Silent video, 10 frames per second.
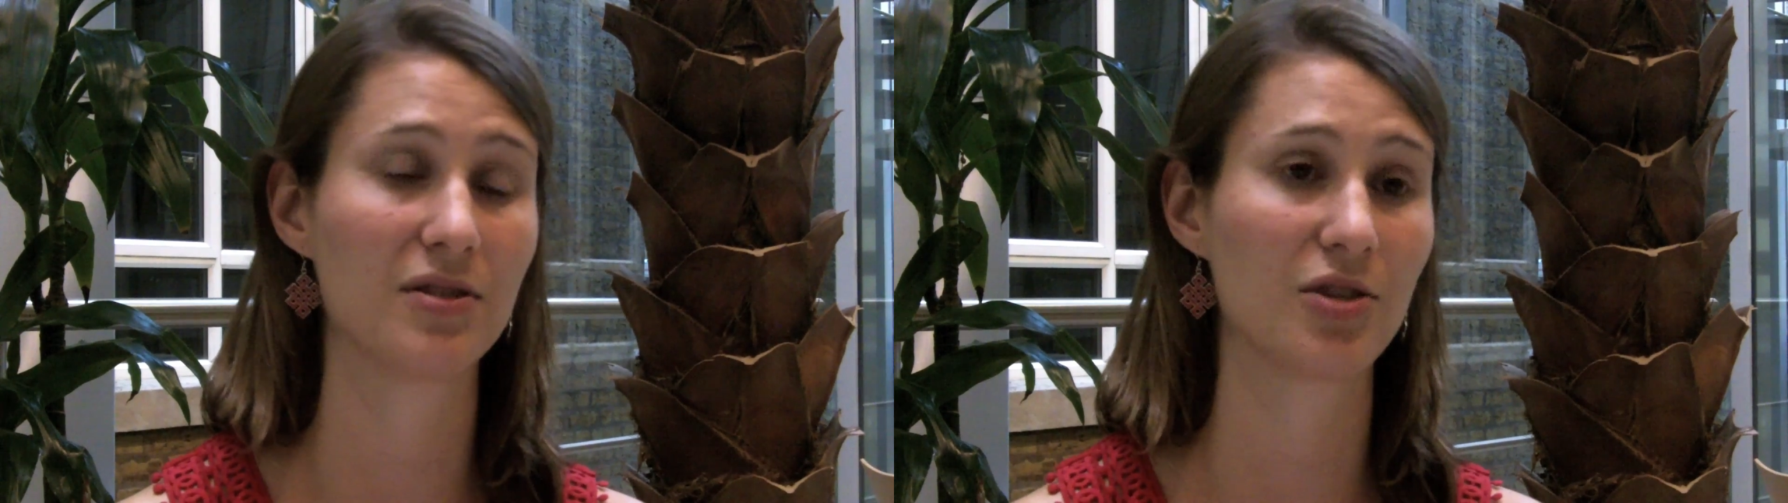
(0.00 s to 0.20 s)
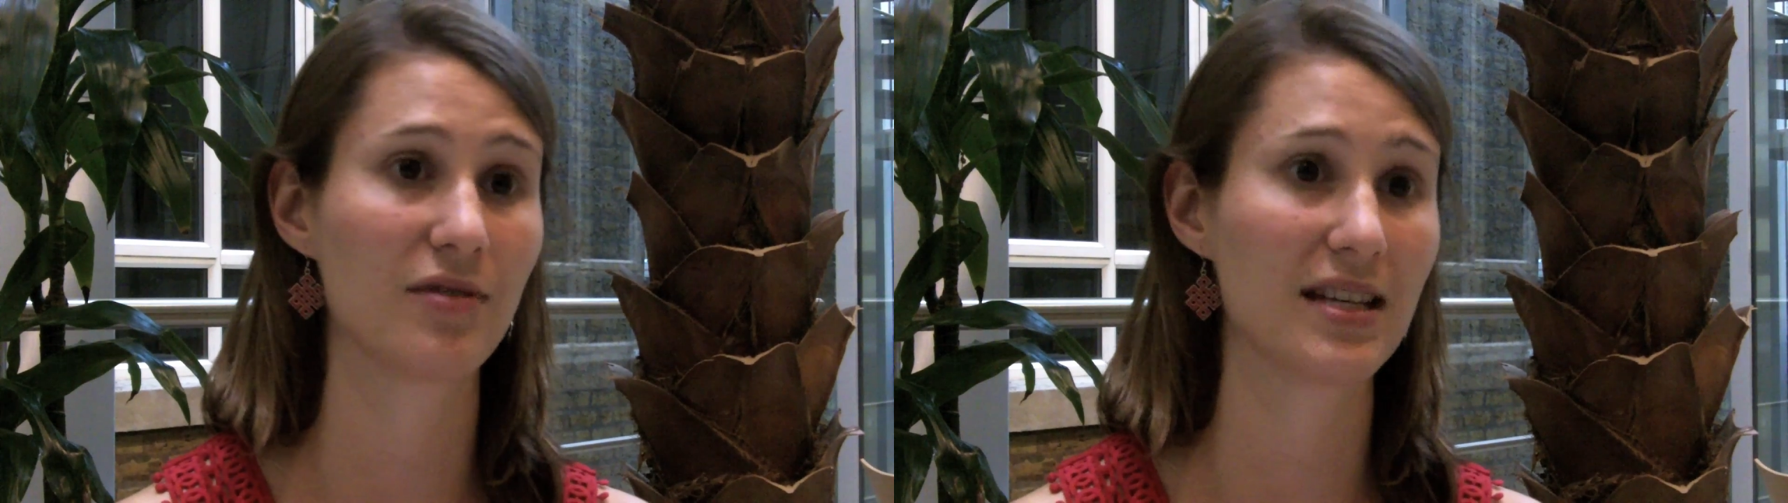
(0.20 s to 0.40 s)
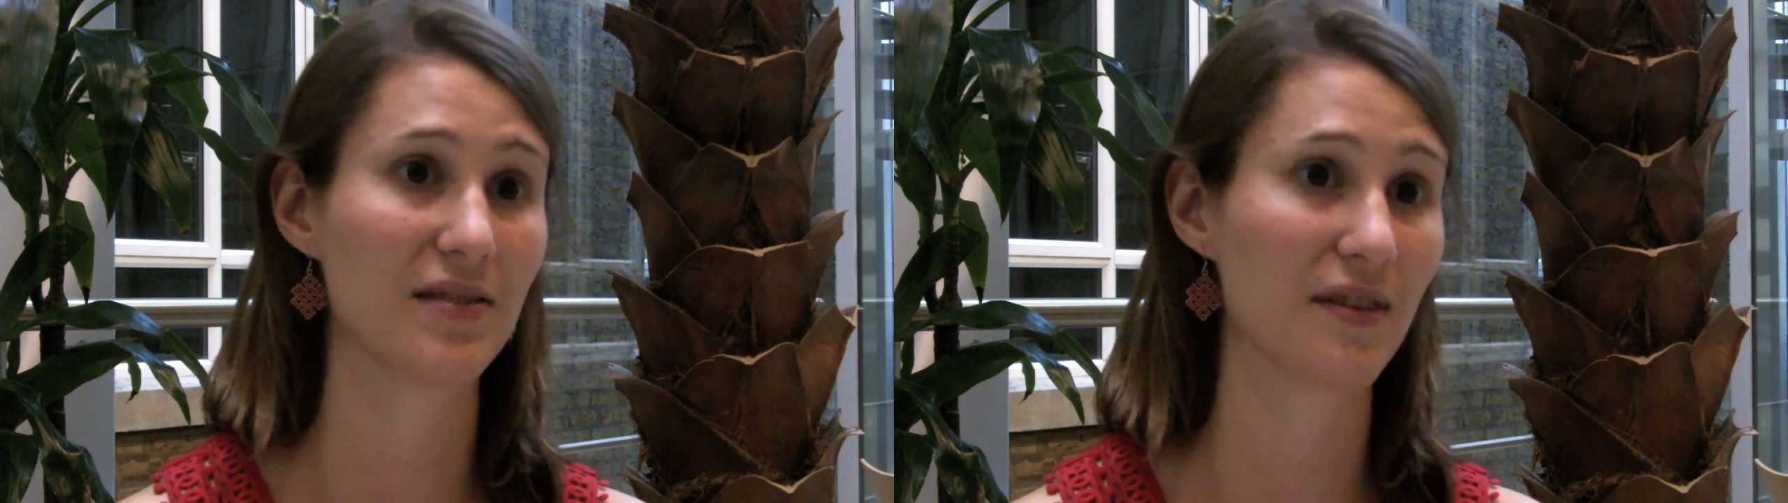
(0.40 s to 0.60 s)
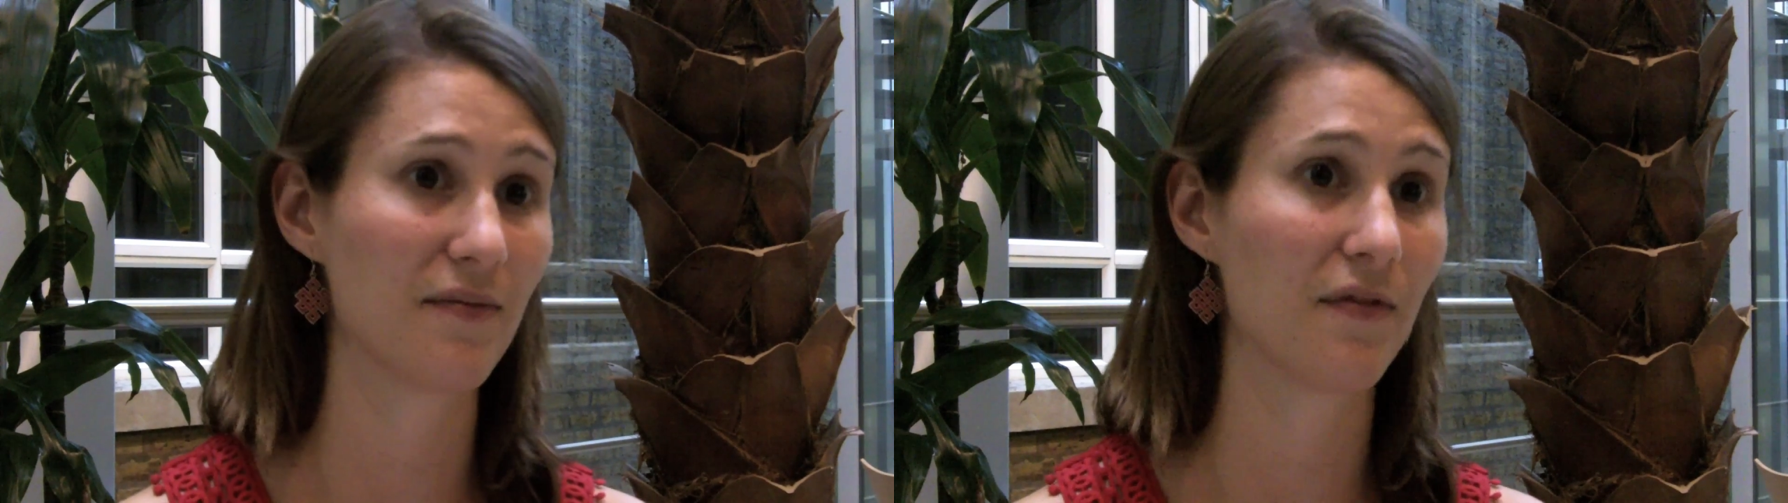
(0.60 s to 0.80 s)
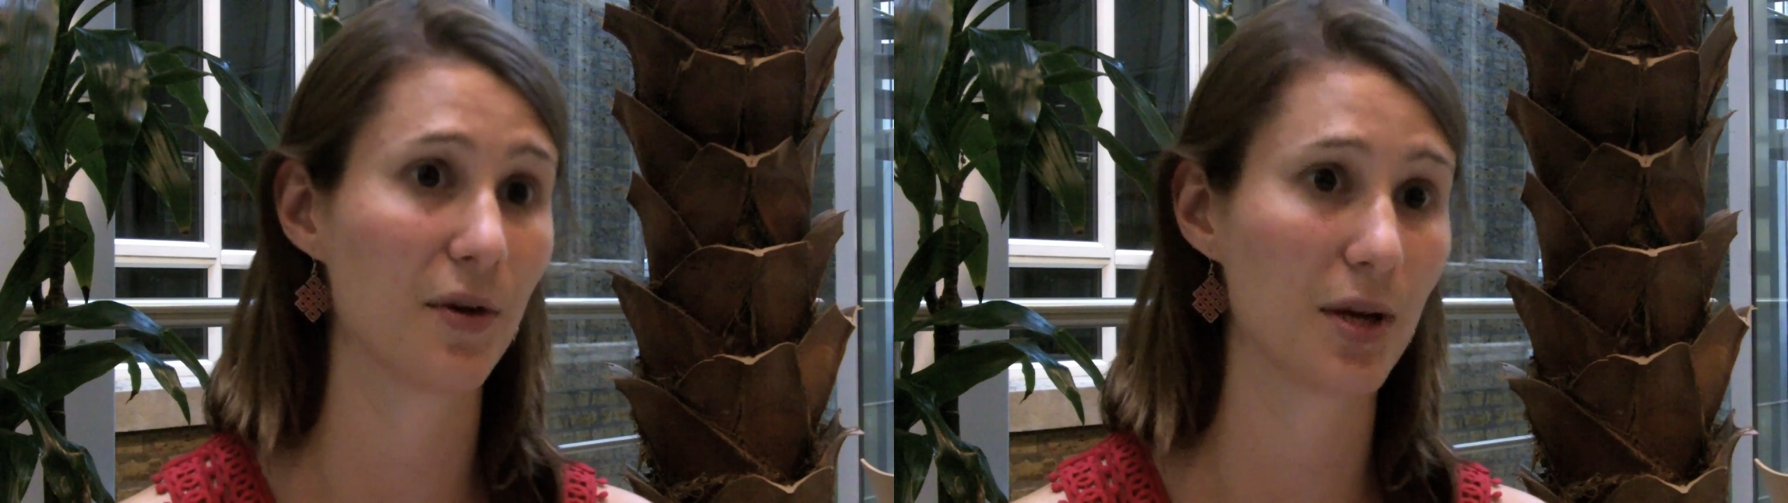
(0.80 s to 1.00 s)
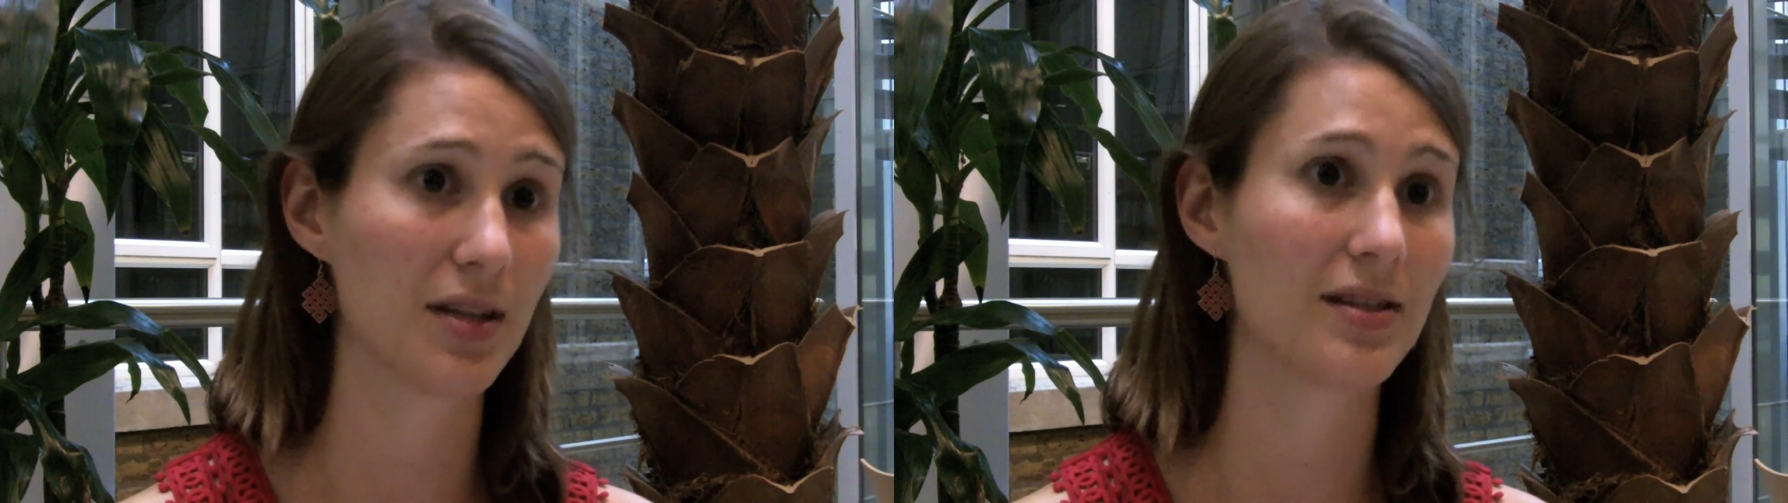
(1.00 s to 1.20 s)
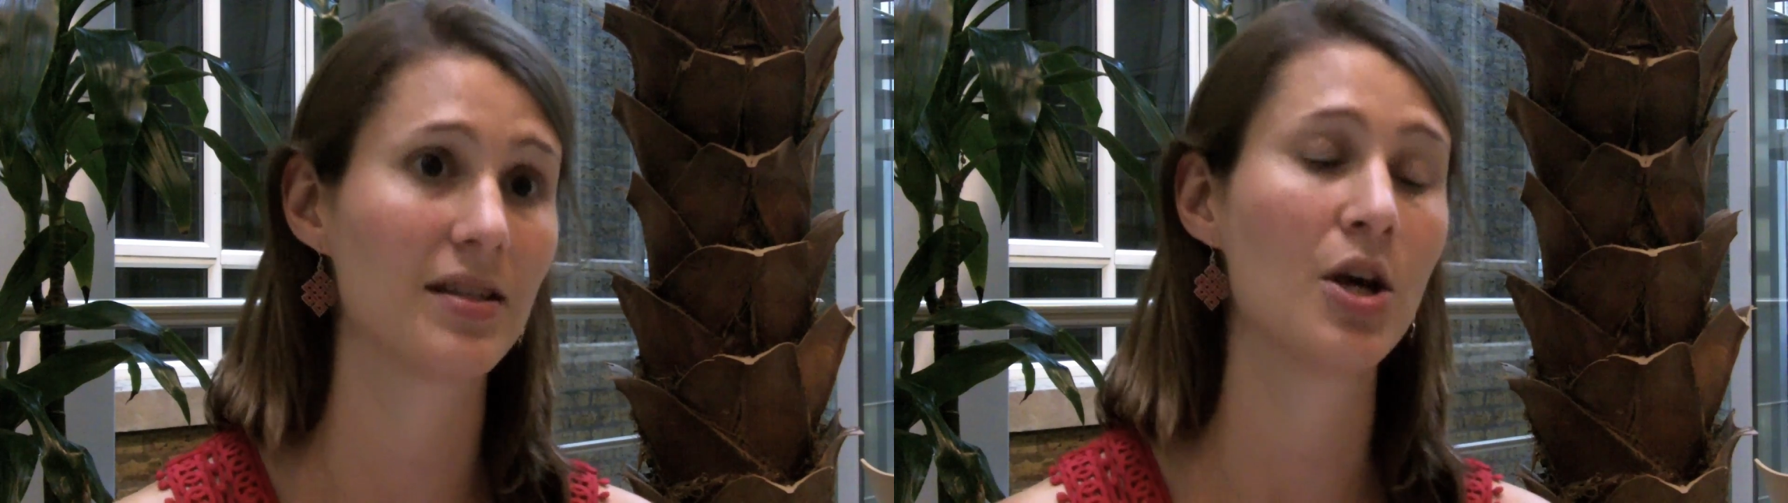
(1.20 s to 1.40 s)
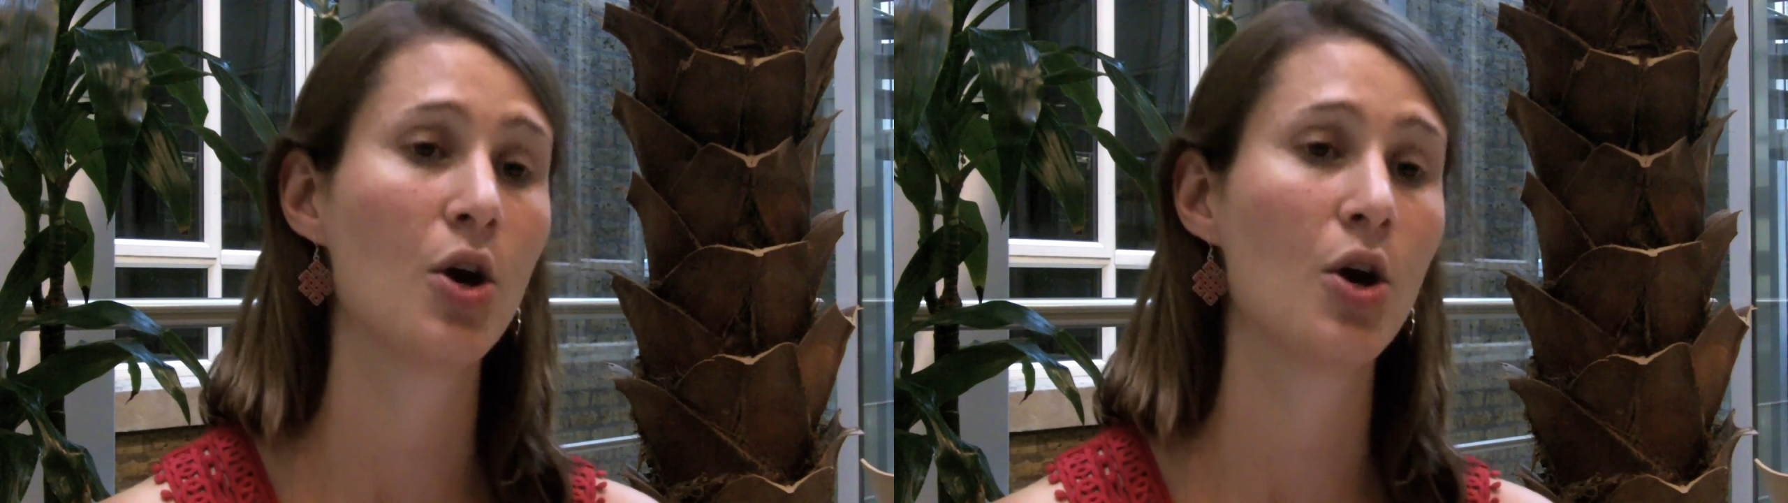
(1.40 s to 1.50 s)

degrees of influence